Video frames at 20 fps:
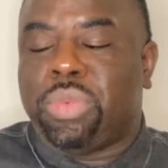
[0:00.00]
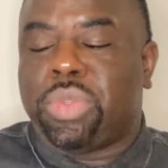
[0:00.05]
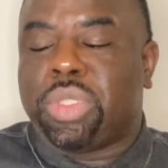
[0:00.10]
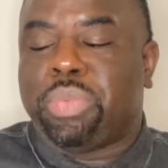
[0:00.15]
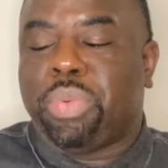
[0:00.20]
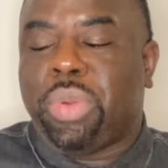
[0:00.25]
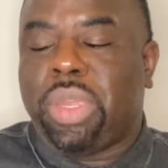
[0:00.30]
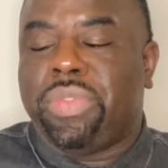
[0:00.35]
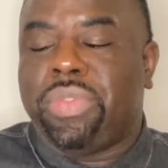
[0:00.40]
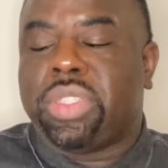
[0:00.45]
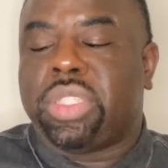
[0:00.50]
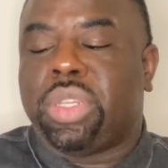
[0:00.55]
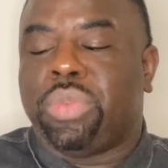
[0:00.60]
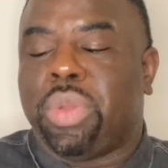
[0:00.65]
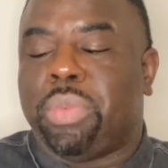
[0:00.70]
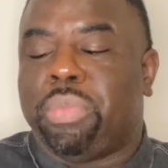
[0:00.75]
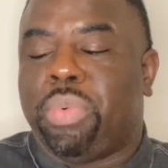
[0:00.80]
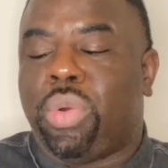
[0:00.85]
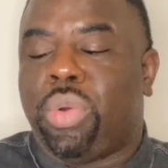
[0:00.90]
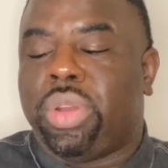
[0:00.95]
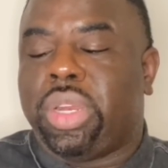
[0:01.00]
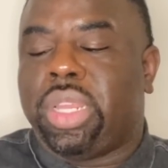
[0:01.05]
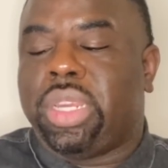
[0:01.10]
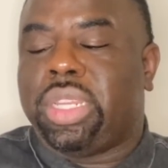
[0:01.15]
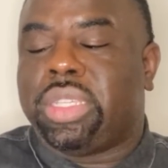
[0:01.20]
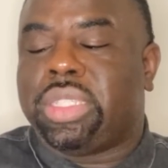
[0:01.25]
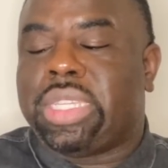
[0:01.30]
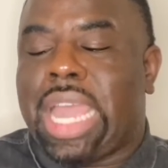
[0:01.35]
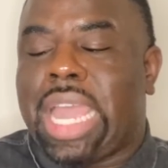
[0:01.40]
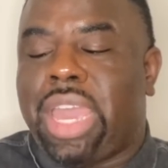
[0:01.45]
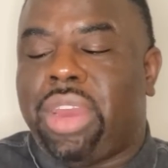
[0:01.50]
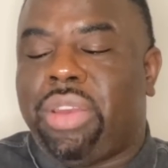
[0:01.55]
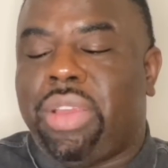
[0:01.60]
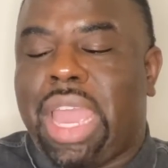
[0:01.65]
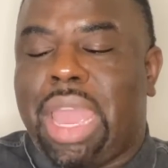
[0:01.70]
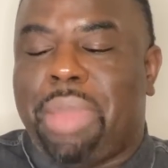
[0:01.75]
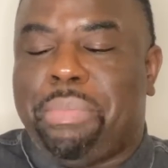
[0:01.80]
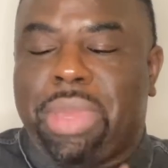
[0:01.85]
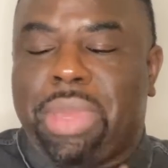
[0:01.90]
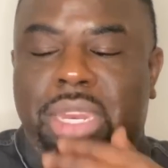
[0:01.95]
previously reported, Desiigner
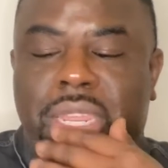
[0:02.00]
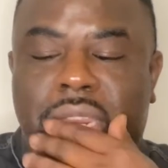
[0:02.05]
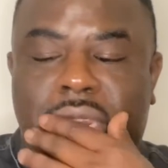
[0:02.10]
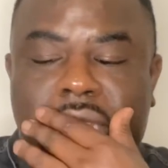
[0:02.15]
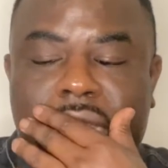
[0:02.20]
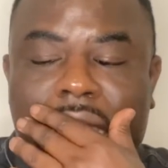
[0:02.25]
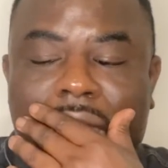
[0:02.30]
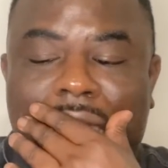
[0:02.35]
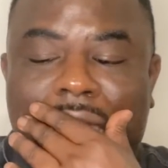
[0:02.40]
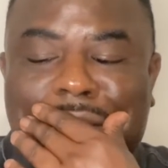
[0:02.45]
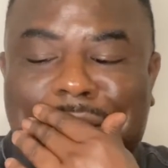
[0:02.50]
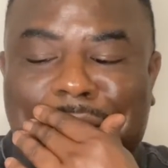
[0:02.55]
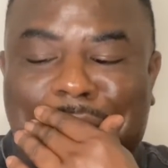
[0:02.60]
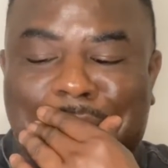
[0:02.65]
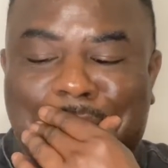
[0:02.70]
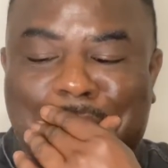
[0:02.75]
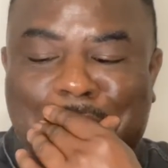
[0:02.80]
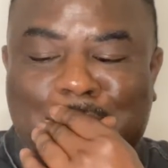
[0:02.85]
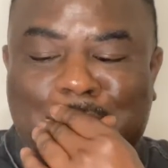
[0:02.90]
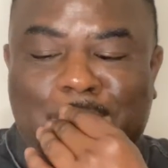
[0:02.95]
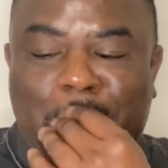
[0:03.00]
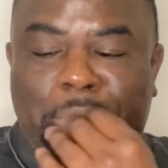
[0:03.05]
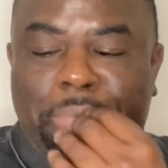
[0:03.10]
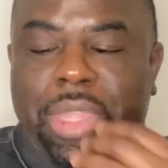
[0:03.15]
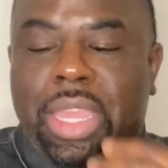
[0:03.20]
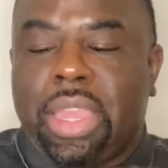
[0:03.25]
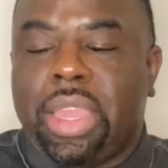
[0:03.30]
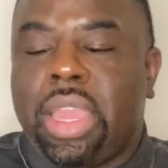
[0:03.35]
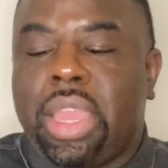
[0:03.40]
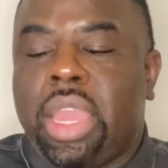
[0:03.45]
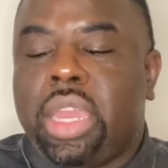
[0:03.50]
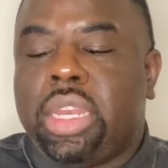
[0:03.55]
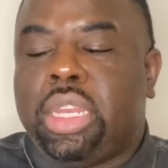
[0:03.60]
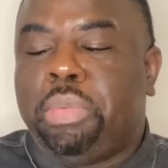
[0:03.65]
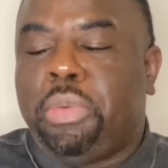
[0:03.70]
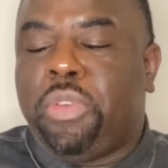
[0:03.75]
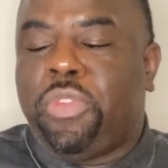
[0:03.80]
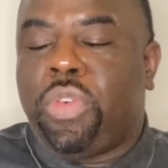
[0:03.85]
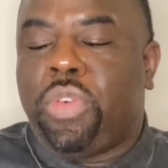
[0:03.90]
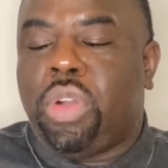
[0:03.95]
had been in Thailand to
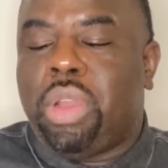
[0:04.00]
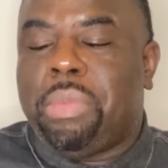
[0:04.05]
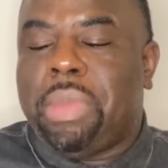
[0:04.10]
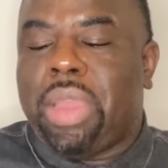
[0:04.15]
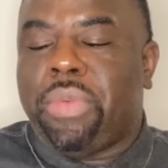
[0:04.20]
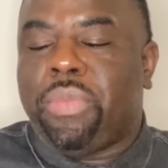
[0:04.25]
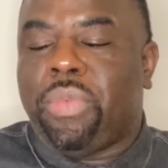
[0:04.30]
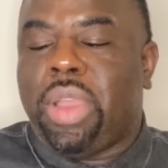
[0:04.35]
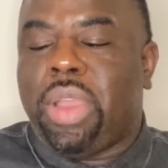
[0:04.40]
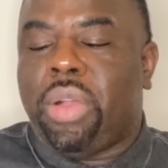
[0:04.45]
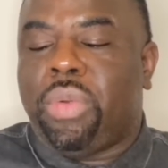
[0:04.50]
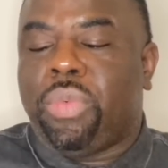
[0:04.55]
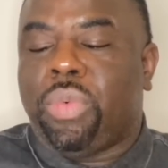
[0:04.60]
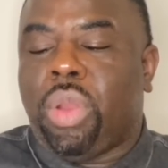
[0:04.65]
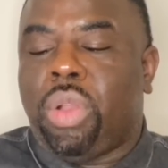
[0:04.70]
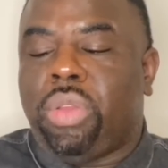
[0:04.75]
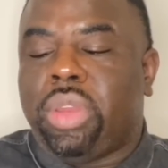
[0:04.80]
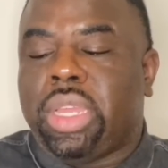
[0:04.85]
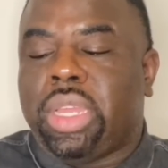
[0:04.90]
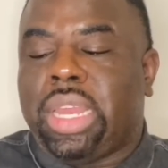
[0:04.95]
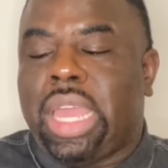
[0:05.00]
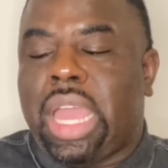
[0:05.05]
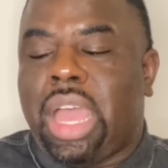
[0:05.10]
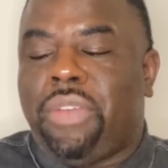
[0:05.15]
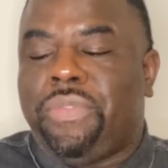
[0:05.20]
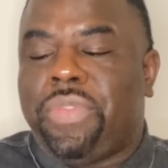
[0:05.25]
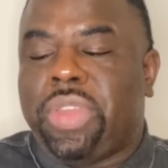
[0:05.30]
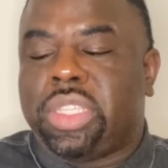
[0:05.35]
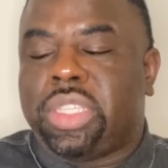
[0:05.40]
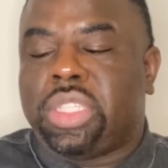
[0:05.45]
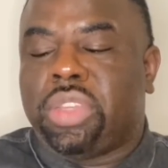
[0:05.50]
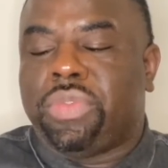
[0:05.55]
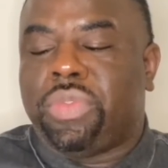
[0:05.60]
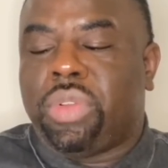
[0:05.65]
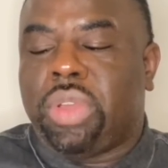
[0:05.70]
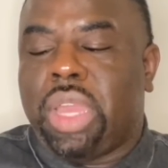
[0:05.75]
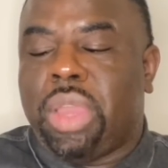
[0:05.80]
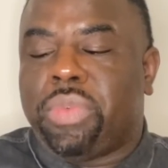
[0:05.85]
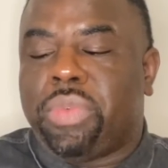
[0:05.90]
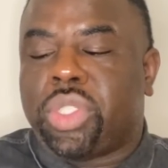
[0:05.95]
perform at Rolling Loud
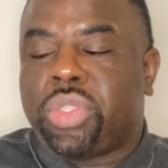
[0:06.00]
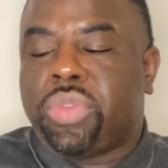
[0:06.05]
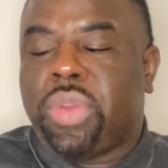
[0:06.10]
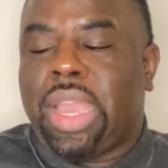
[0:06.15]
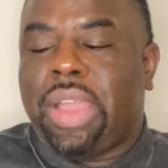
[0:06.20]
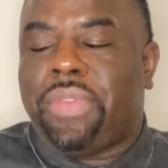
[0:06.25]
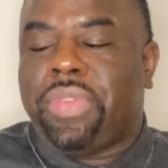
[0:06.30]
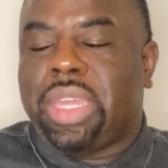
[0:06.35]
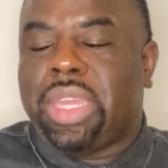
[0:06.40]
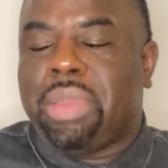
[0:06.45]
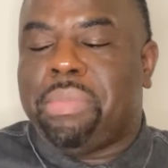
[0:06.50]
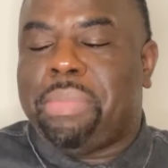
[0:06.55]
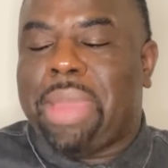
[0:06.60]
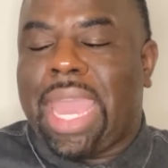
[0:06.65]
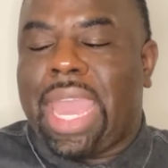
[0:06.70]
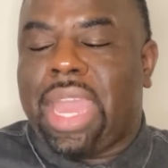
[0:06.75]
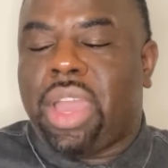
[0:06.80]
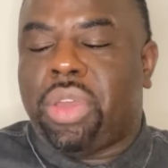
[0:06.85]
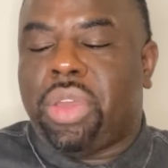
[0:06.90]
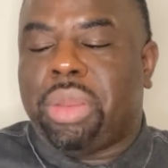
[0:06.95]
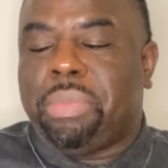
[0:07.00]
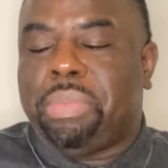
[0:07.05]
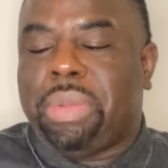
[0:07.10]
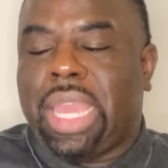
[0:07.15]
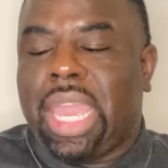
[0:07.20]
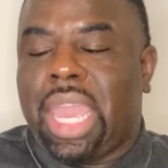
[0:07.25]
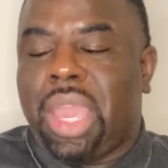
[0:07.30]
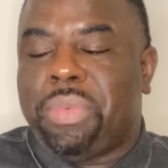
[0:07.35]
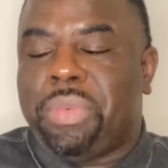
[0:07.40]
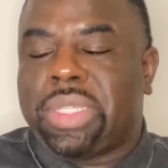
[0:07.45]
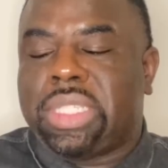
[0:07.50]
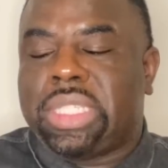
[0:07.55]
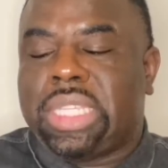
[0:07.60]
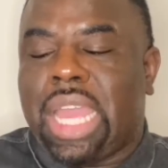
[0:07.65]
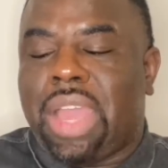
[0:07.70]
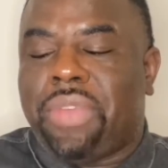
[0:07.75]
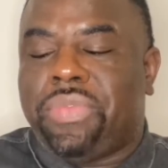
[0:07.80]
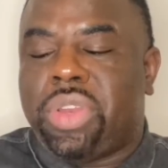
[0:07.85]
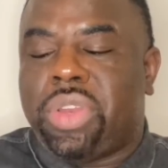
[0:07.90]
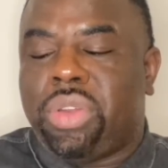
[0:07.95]
Festival and was traveling back on a plane when
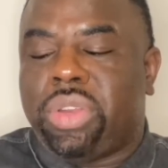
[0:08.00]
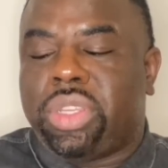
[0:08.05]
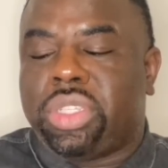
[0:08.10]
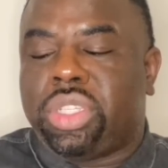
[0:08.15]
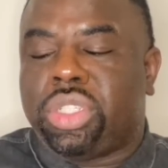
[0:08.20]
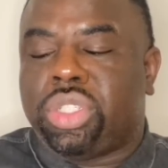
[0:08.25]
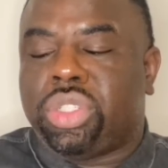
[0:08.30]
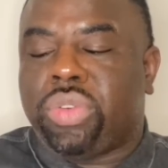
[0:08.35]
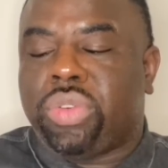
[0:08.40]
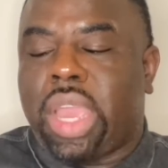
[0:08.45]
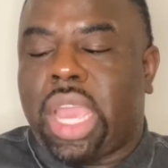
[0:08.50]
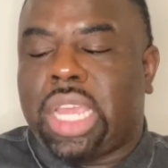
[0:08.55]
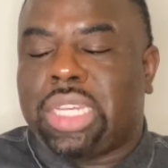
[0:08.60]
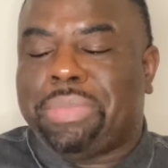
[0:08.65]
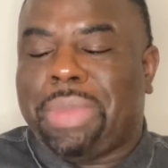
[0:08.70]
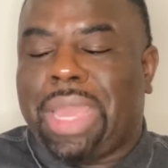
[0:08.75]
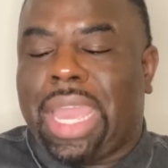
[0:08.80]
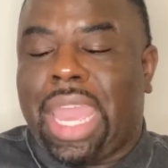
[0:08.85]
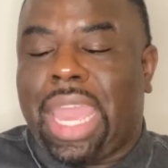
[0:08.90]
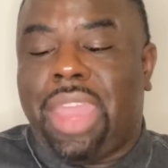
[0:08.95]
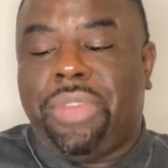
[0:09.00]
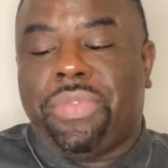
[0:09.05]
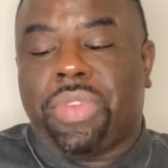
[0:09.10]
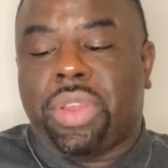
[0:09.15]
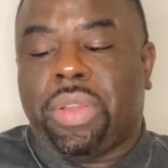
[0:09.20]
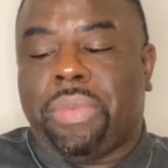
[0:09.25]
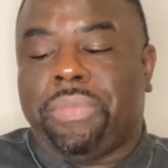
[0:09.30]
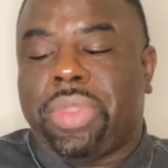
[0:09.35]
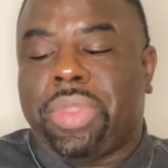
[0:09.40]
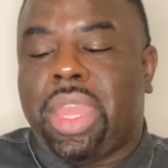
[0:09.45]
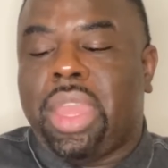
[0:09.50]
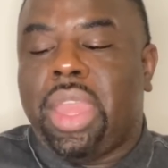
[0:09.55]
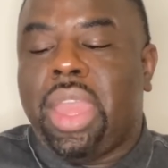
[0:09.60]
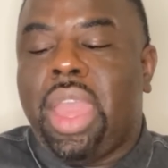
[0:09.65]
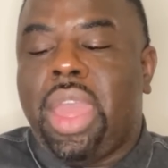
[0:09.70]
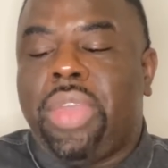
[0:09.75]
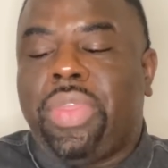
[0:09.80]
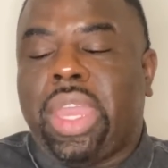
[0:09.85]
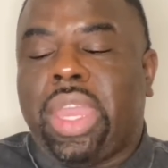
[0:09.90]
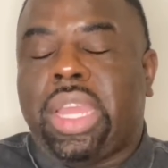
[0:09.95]
staff noticed his strange behavior.
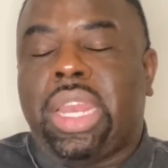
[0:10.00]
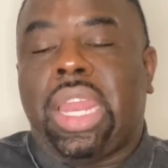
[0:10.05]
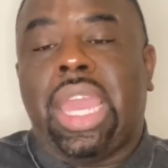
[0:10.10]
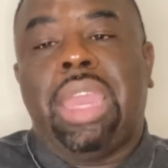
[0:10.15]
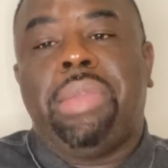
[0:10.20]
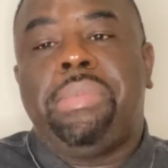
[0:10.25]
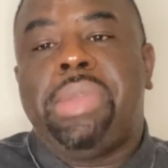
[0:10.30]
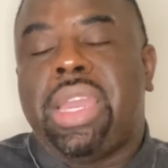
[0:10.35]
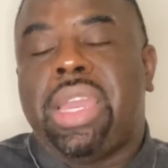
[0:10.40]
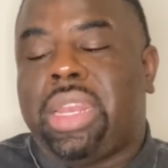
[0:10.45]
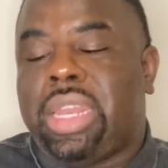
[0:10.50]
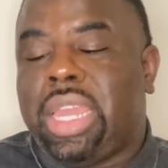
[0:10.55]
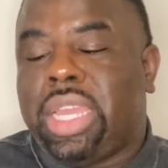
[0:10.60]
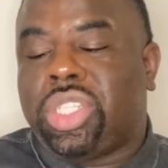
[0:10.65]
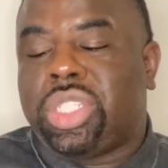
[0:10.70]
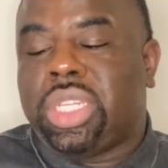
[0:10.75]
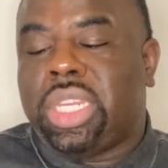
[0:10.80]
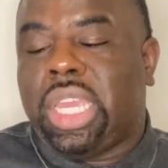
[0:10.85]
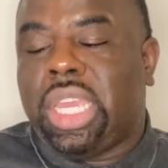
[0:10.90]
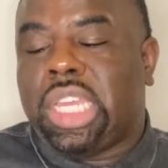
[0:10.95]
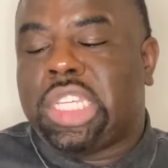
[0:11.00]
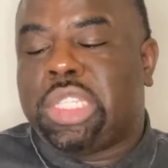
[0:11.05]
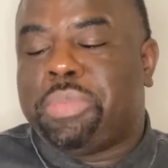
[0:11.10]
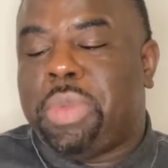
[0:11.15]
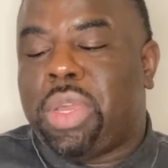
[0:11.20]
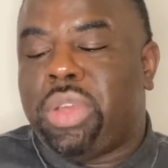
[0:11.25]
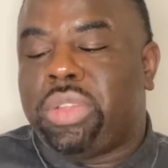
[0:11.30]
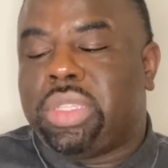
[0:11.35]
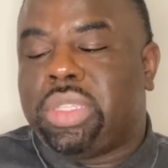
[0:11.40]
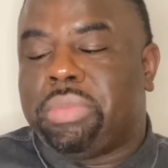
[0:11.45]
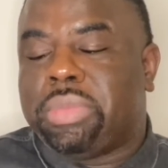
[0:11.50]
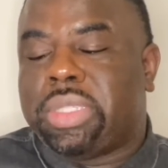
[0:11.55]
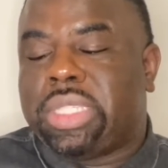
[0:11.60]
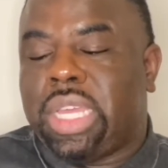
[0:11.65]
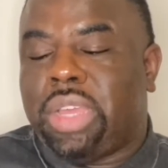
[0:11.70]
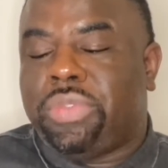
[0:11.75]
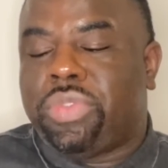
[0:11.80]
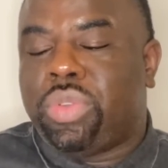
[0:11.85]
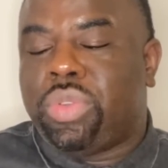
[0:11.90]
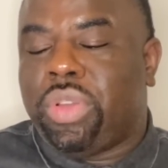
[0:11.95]
They claim he allegedly exposed
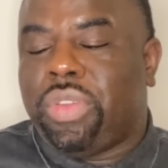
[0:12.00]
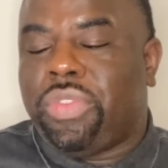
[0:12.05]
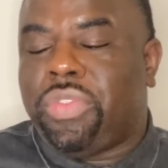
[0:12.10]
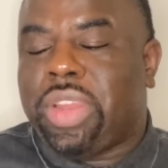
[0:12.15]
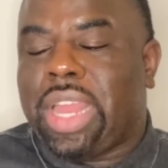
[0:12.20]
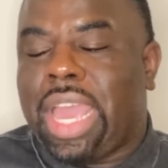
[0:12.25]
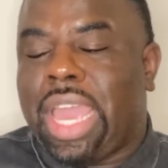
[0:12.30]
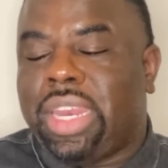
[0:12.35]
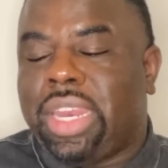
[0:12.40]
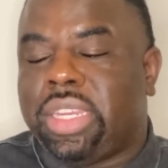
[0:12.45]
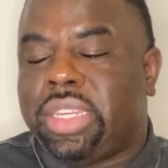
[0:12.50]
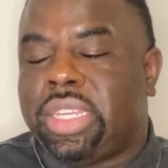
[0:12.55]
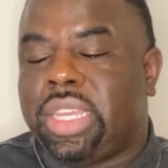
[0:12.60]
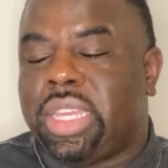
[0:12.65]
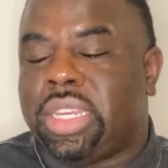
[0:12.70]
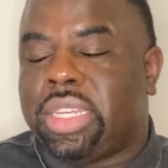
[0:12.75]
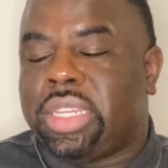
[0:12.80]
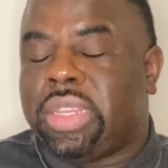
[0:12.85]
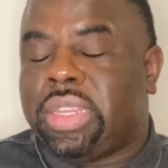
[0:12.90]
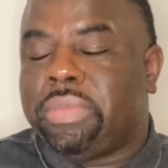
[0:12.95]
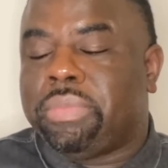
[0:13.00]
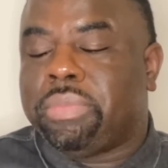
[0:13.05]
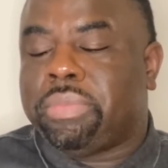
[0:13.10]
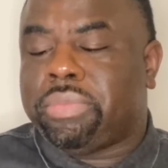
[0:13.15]
himself to a flight attendant